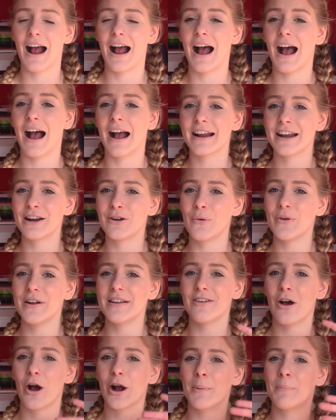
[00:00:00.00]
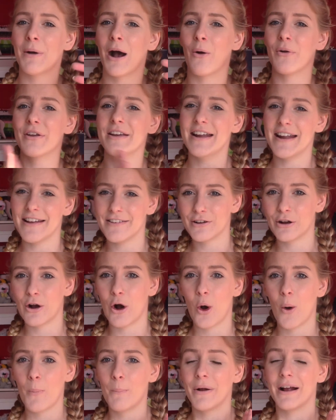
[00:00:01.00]
I can only talk about years
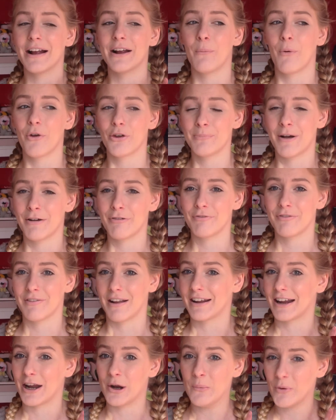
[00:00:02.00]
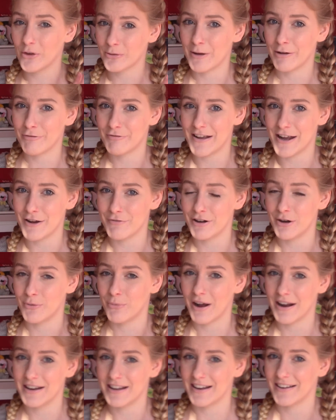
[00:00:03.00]
ago, but it was my favourite
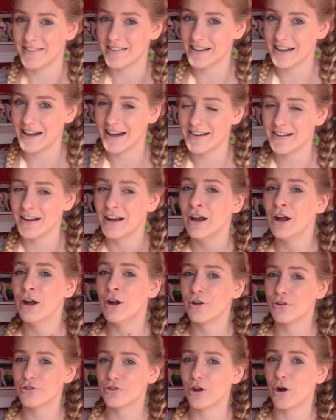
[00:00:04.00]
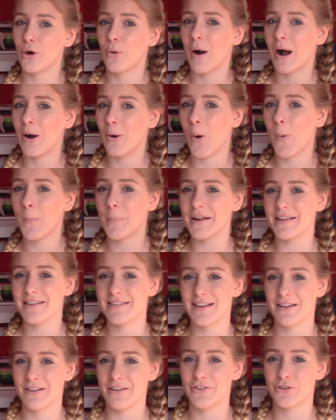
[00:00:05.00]
right then as a kid, so I hope it's
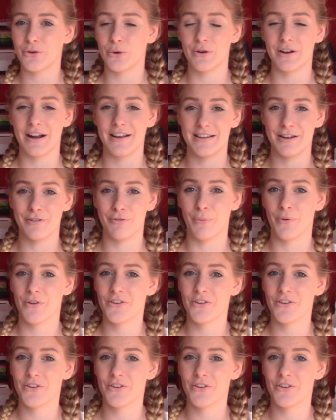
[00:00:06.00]
still as good as everyone